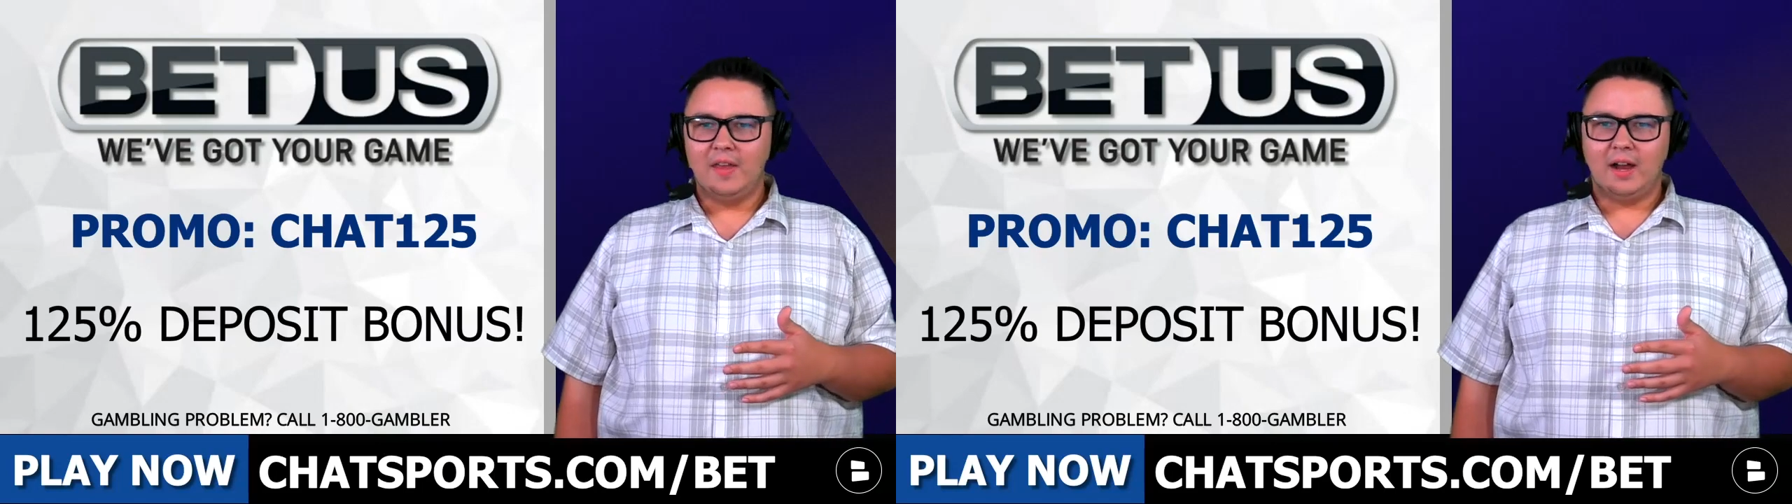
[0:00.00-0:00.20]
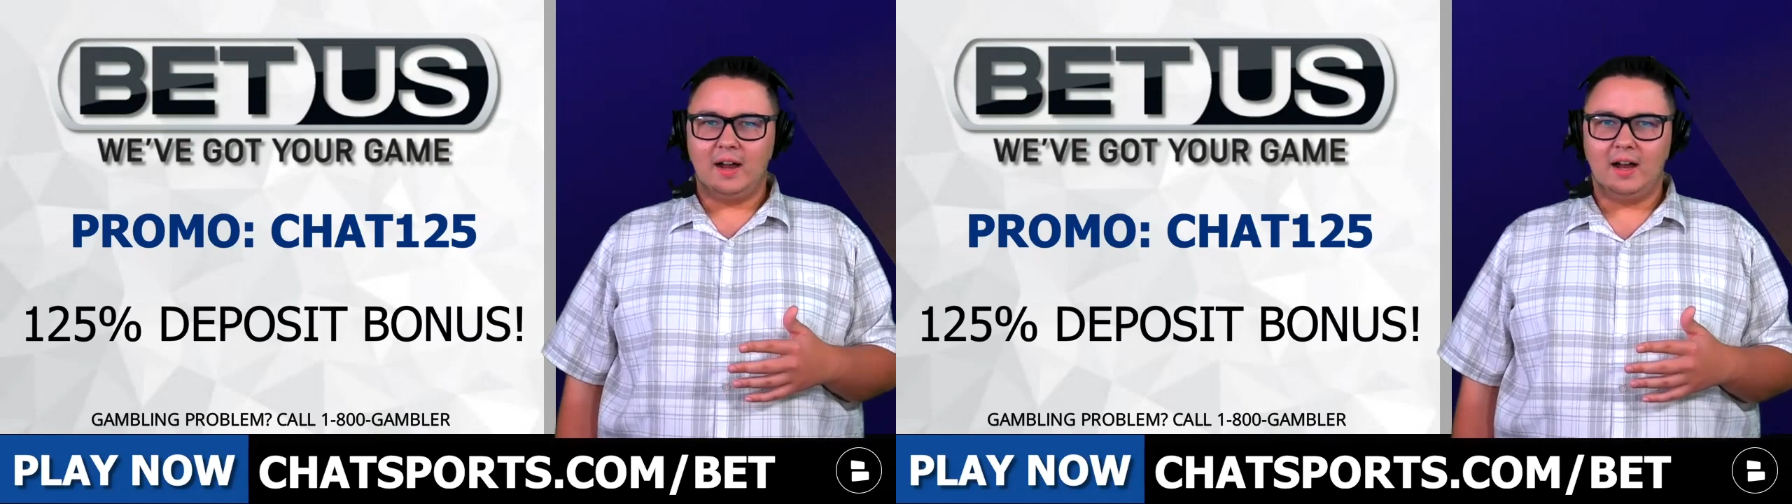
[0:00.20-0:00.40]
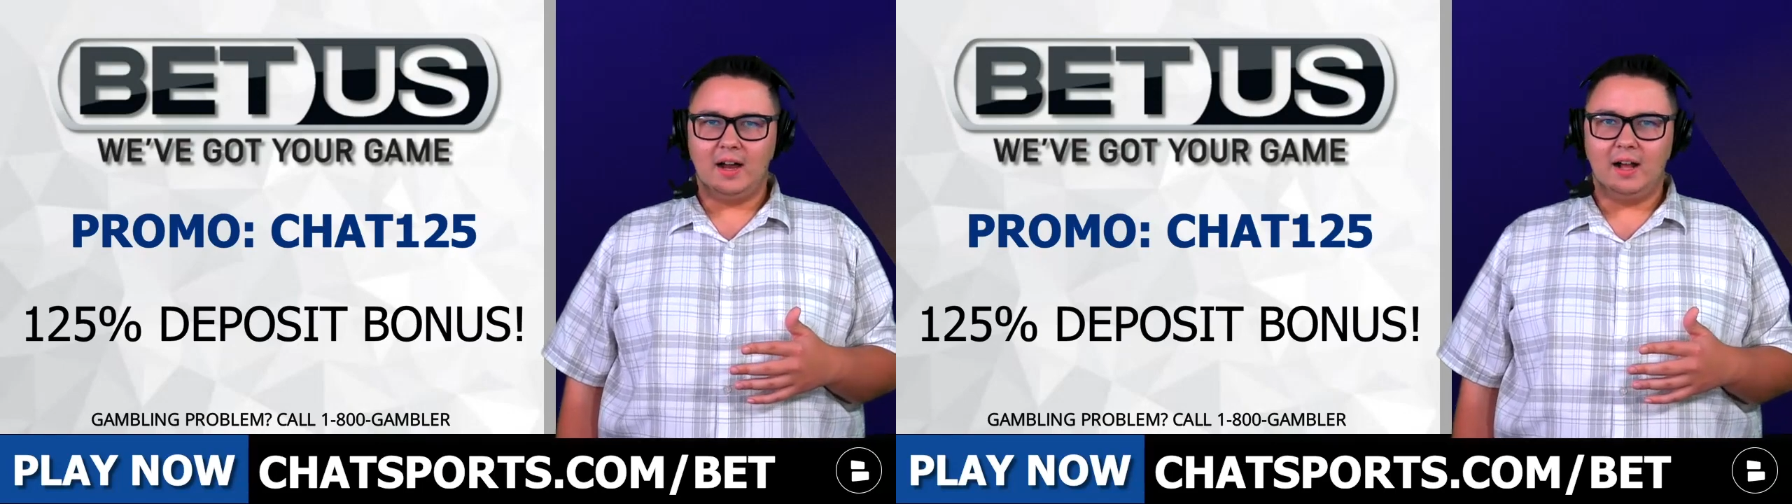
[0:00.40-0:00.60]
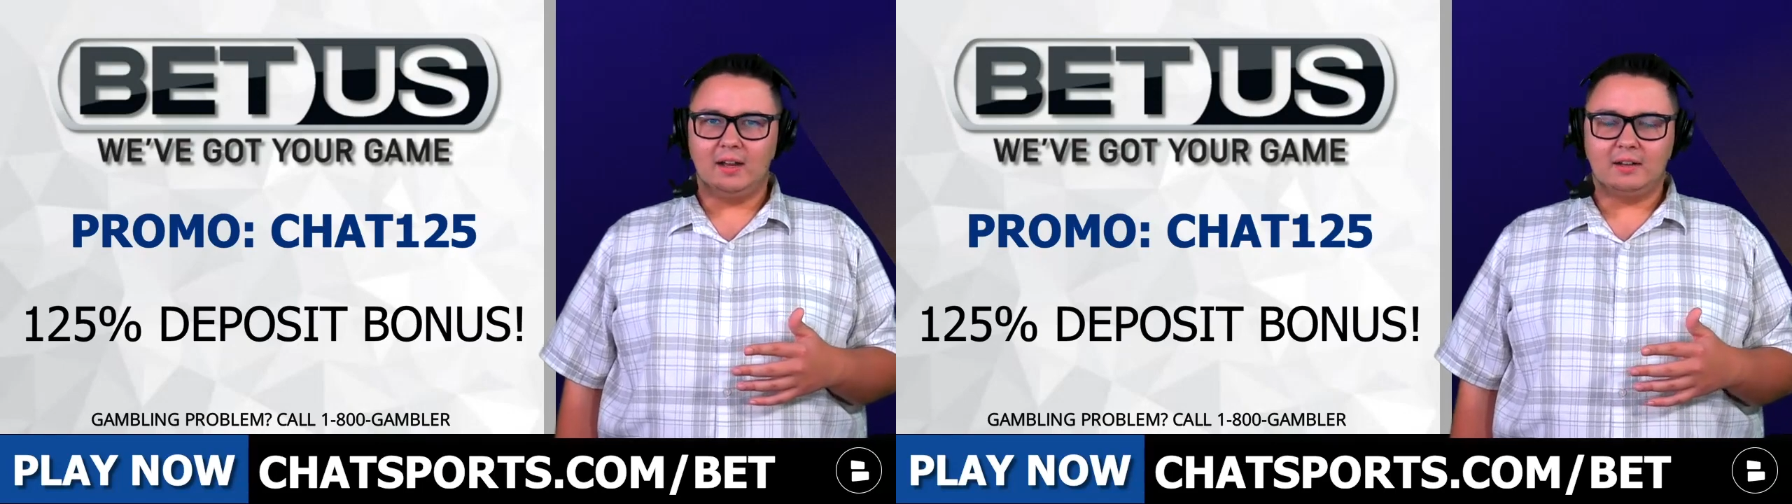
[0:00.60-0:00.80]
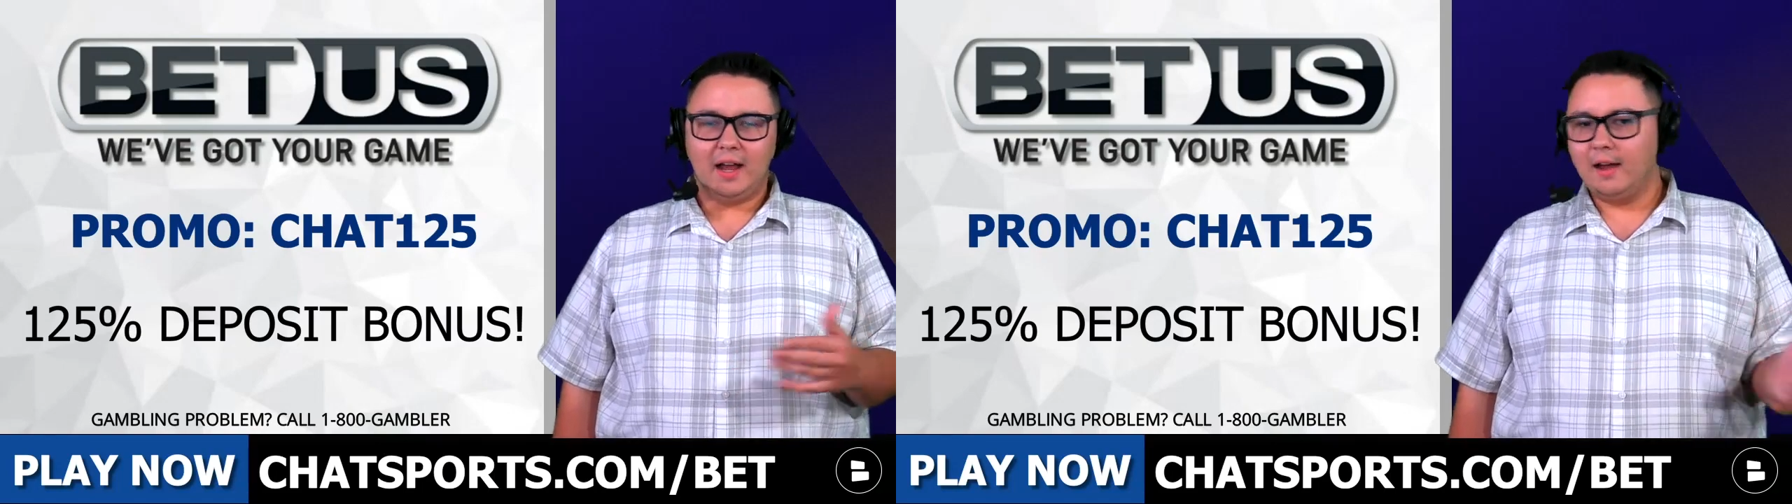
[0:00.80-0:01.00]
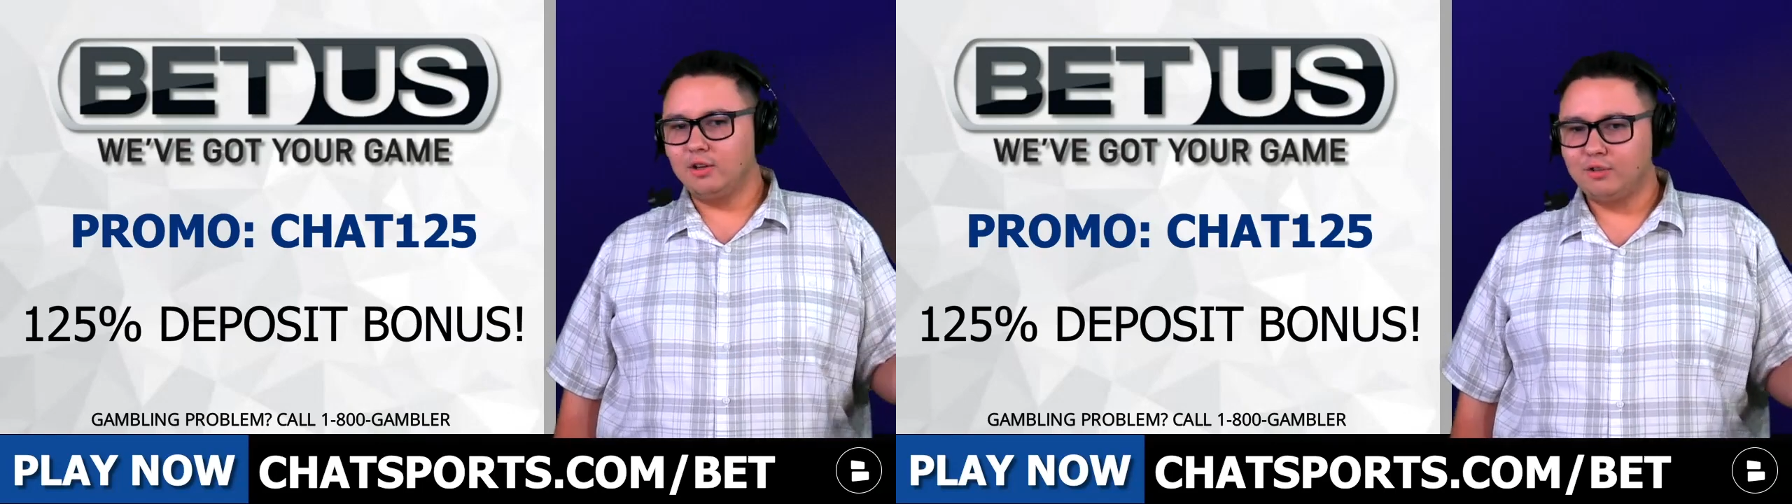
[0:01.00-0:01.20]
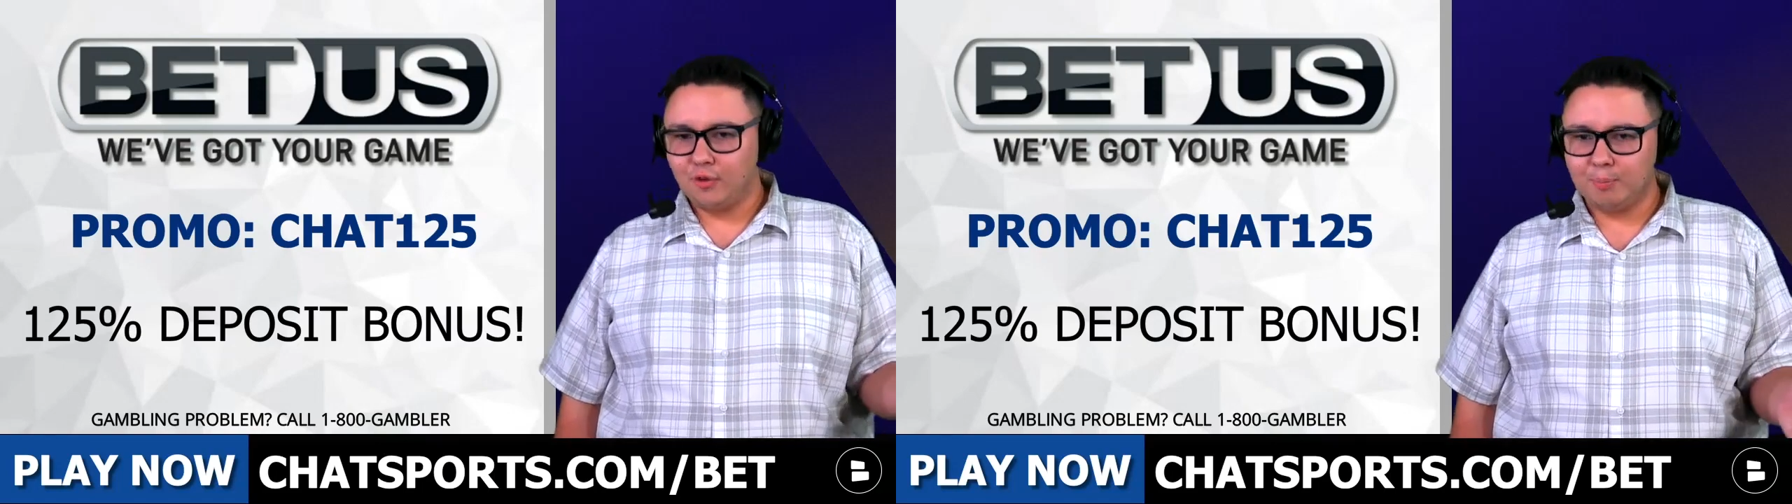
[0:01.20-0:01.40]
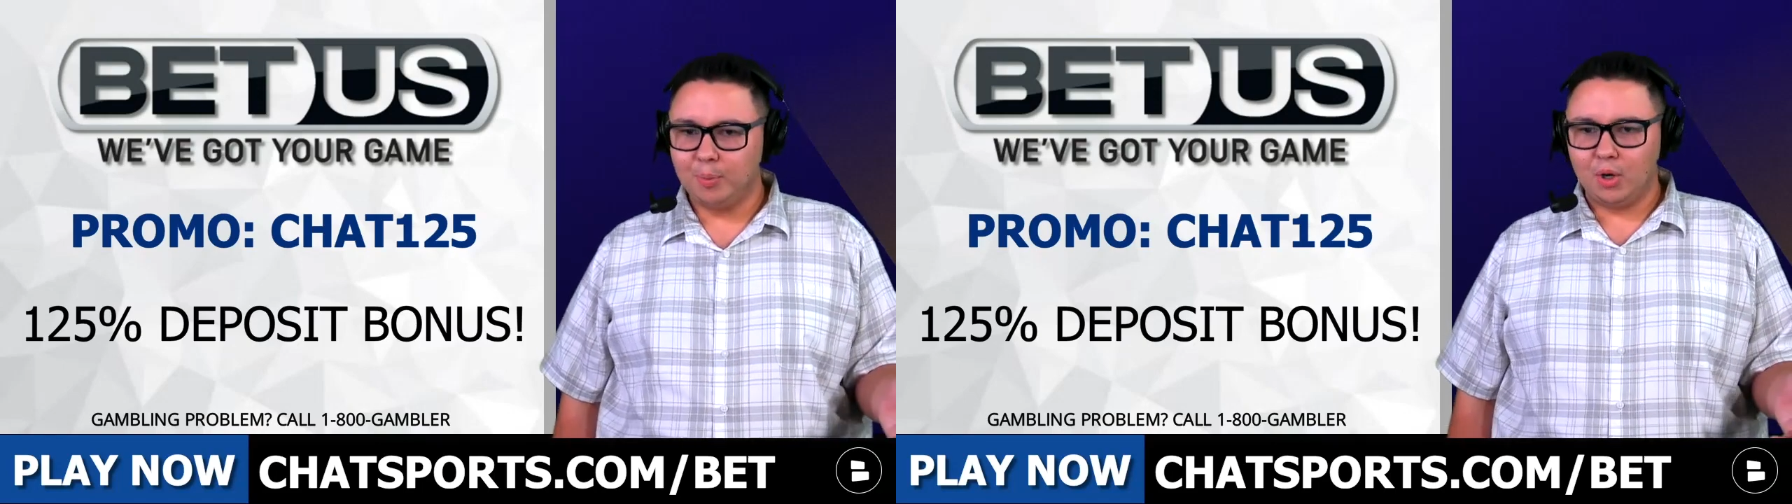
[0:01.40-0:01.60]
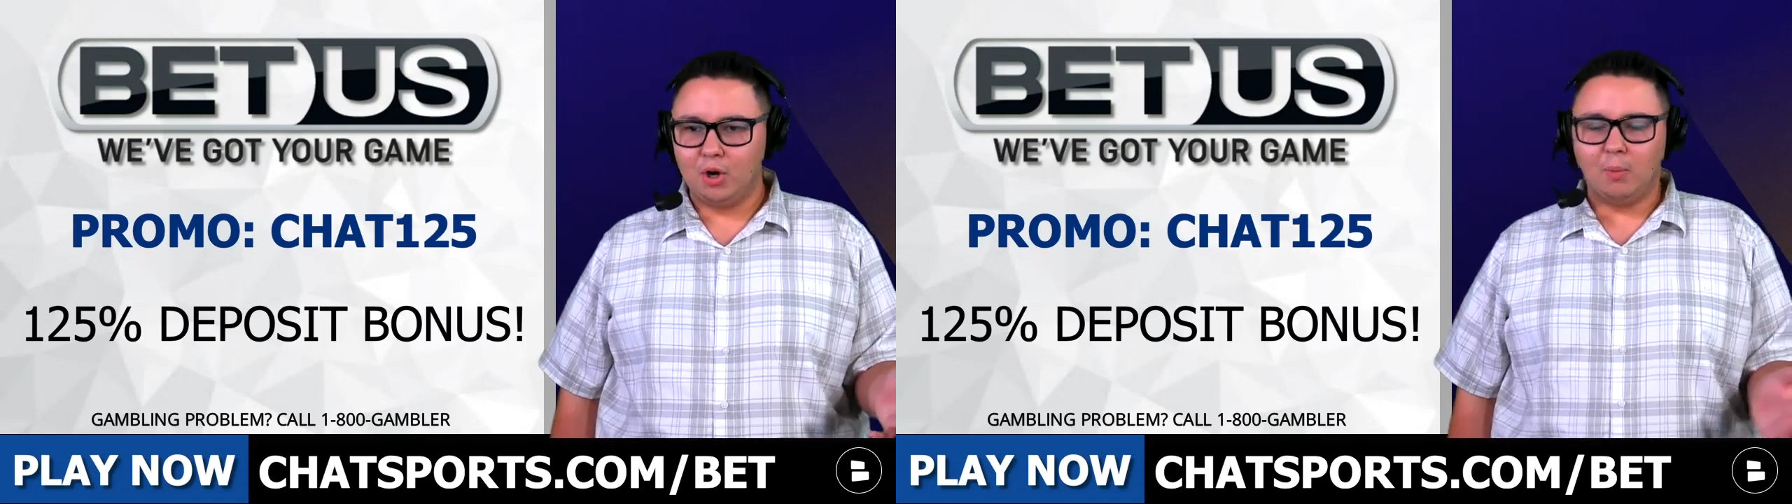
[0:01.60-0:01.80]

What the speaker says: college football,